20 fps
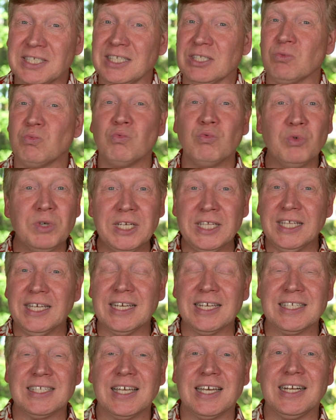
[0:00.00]
It's really
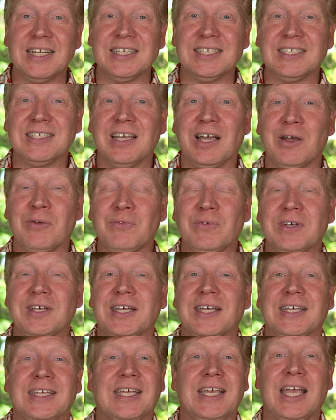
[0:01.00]
exciting stuff.
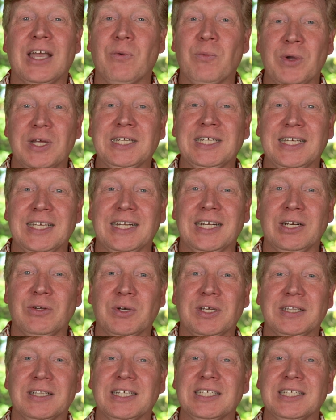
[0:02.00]
Can't wait to get into it.